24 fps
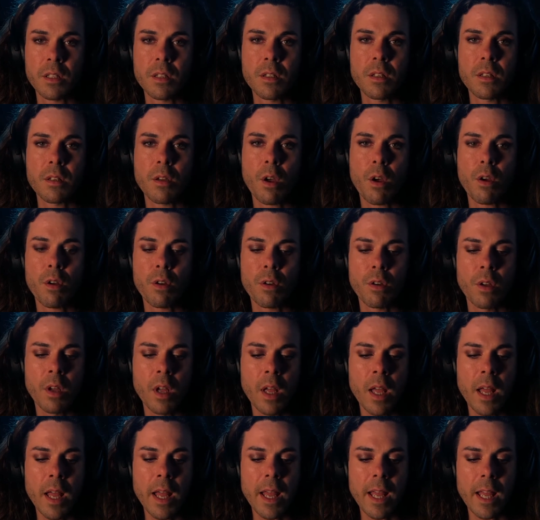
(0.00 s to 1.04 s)
So
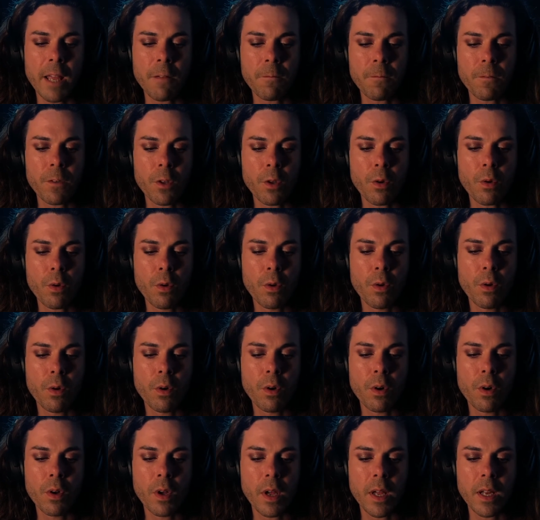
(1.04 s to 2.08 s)
if you're
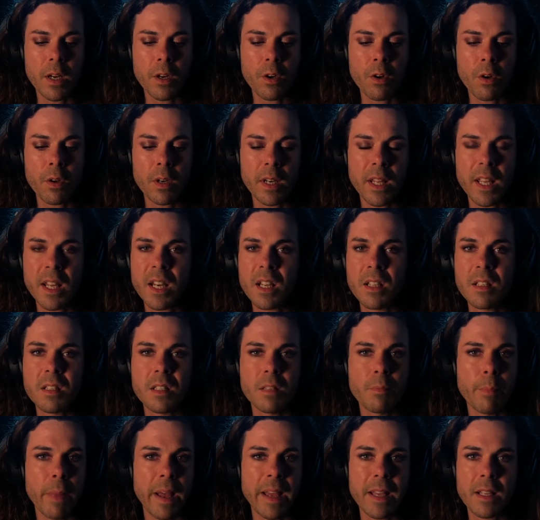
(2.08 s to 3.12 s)
not in a
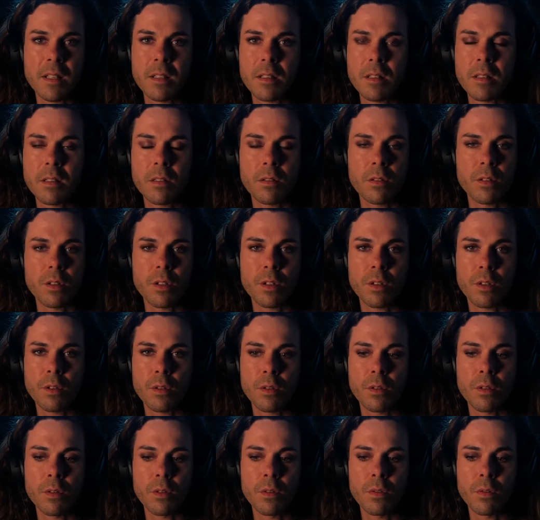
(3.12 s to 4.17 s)
space
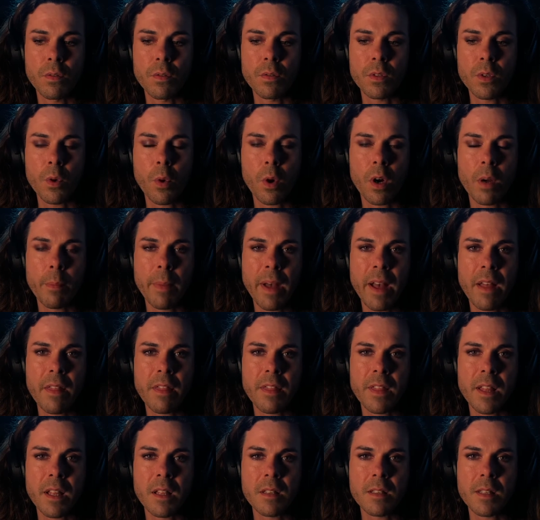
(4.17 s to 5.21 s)
to talk about
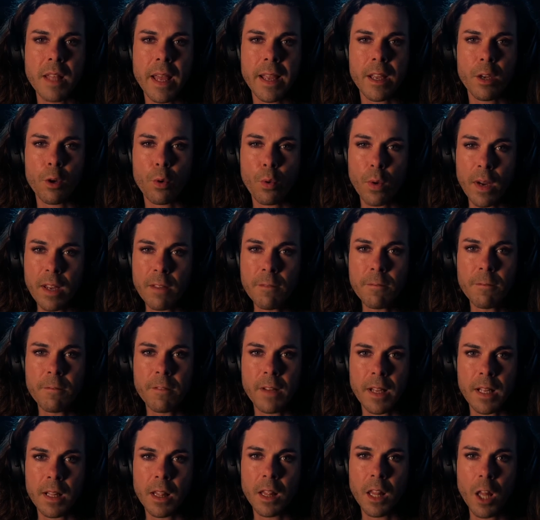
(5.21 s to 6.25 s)
things like grief
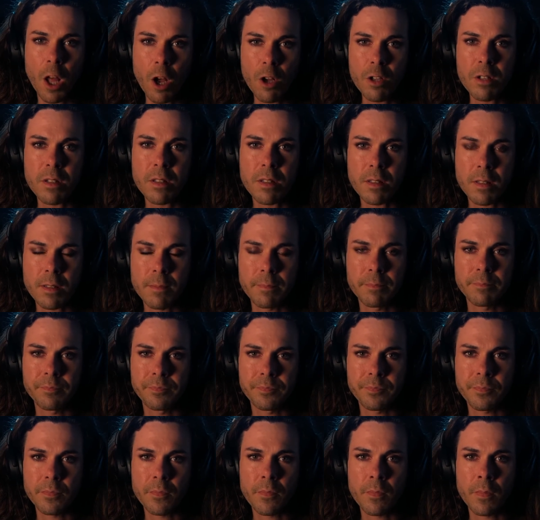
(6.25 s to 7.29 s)
and loss,
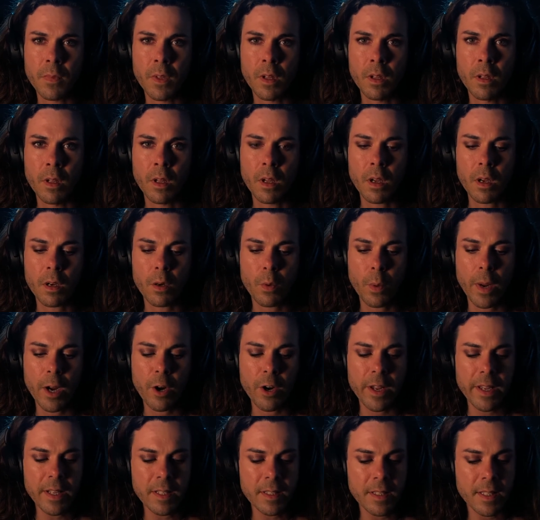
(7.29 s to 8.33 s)

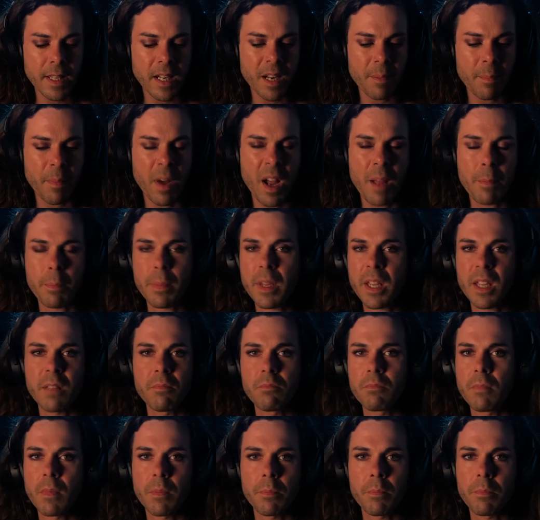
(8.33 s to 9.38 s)
Aquarius, then it might be
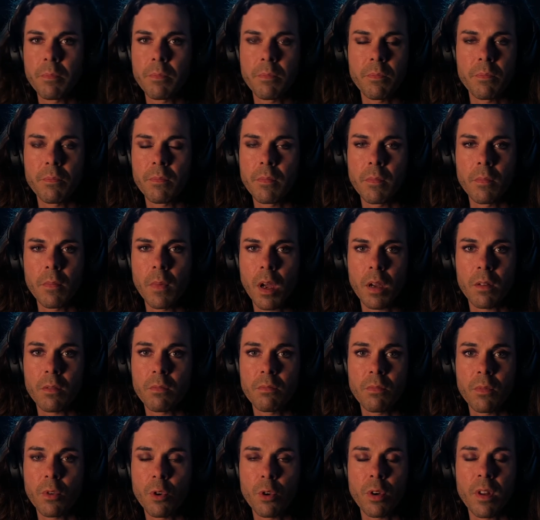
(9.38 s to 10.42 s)
a
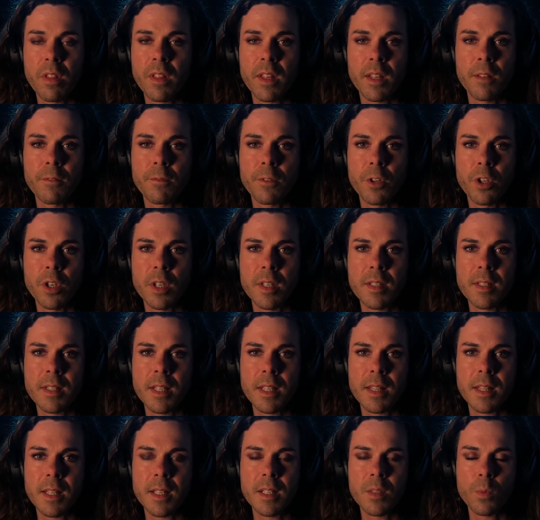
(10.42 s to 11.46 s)
good thing for you to
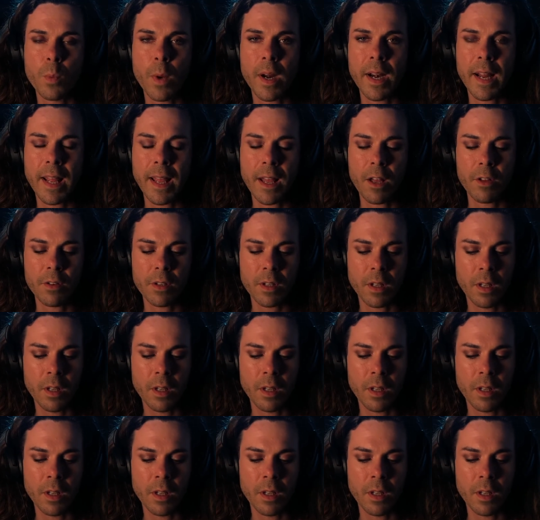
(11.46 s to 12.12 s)
sit this one out.